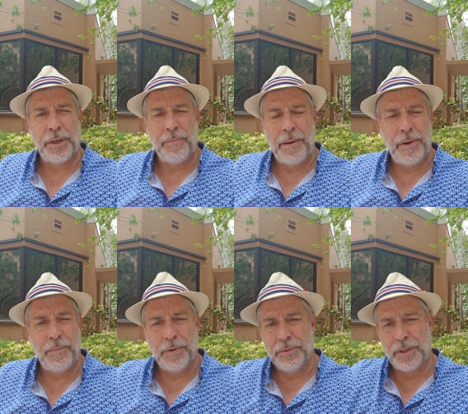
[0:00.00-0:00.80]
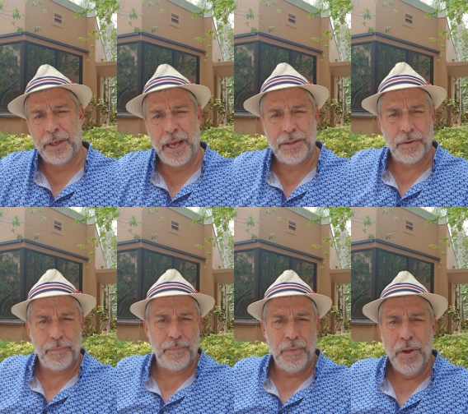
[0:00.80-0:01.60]
And maybe it was a case of
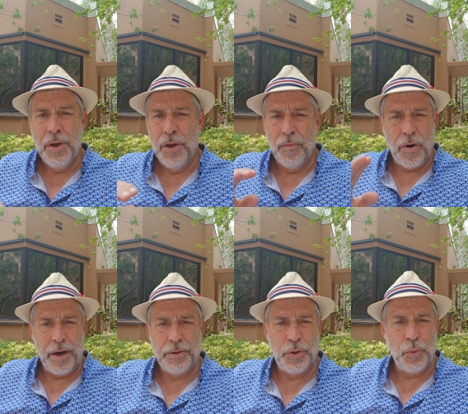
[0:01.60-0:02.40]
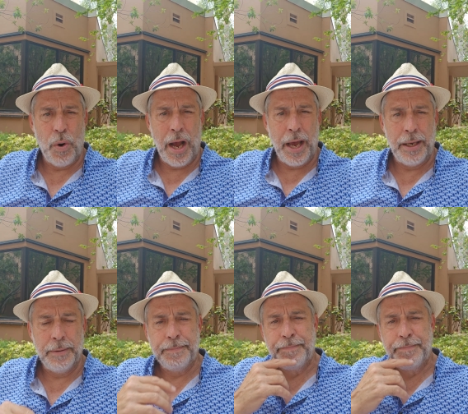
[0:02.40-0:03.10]
running too wide,